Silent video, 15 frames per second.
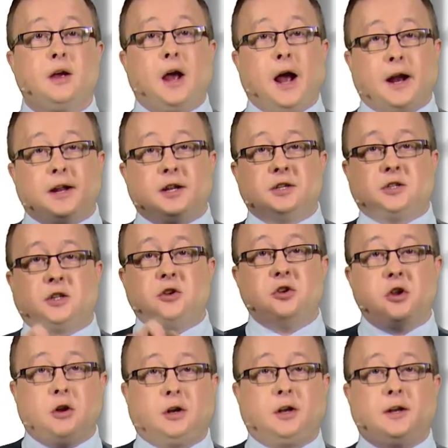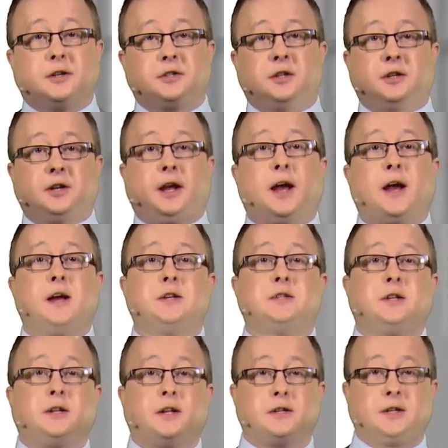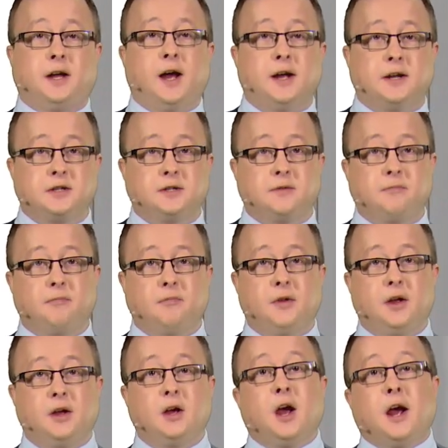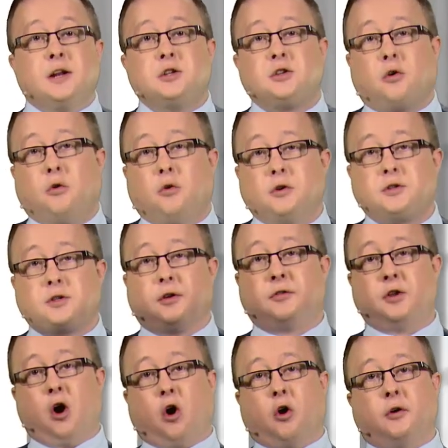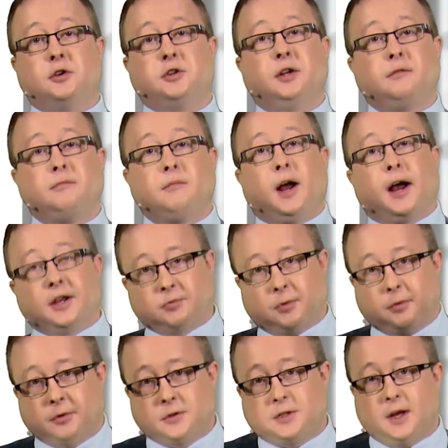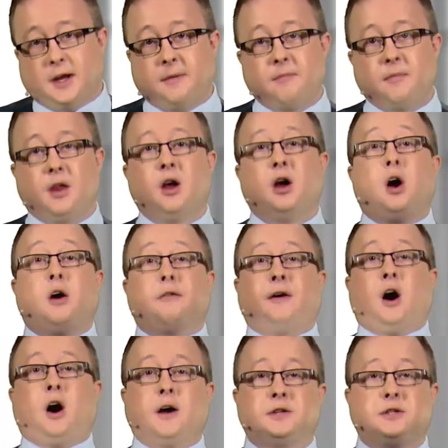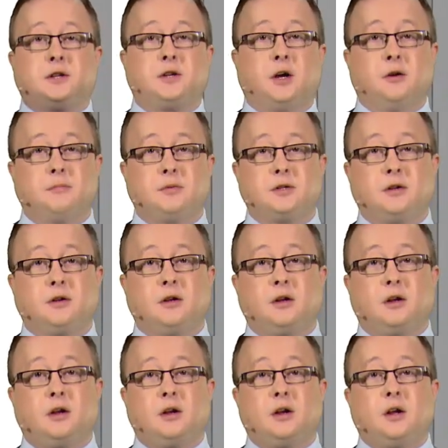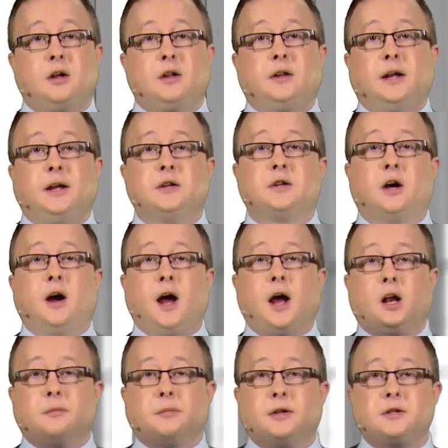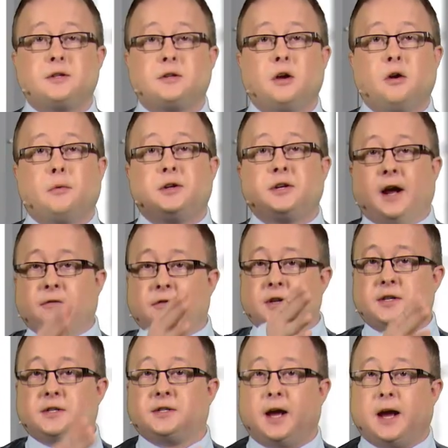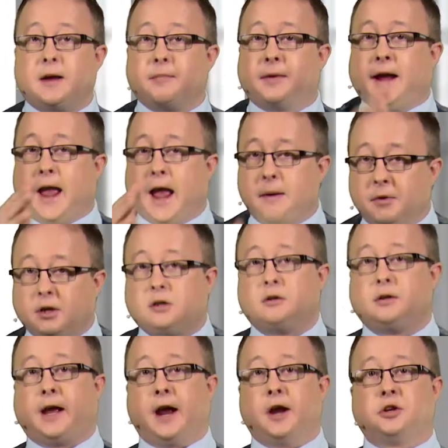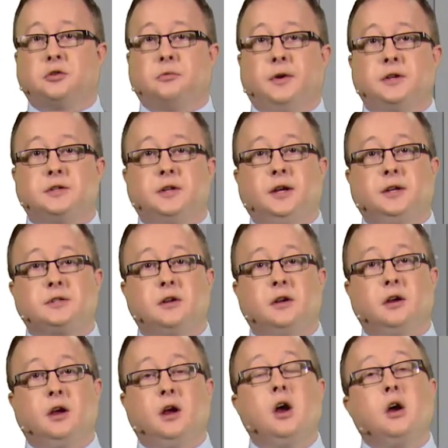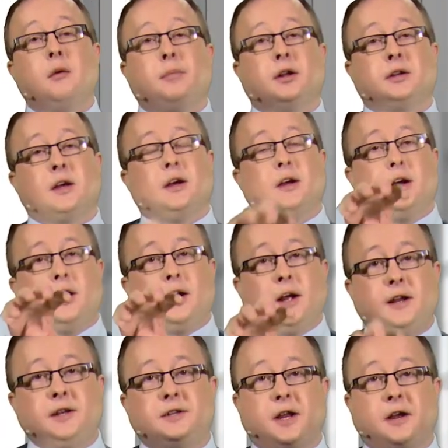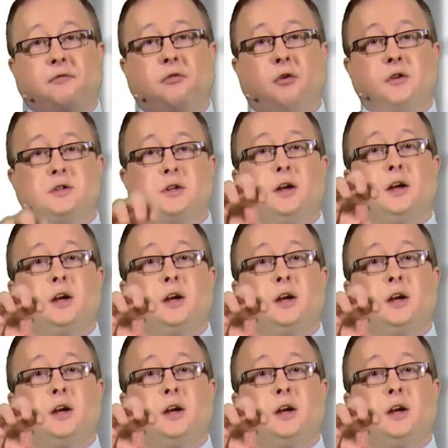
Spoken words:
And it is the nucleus that decays in this case. It is also the origin, as we will see, of isotopes. These are elements which have the same chemical characteristics, but a different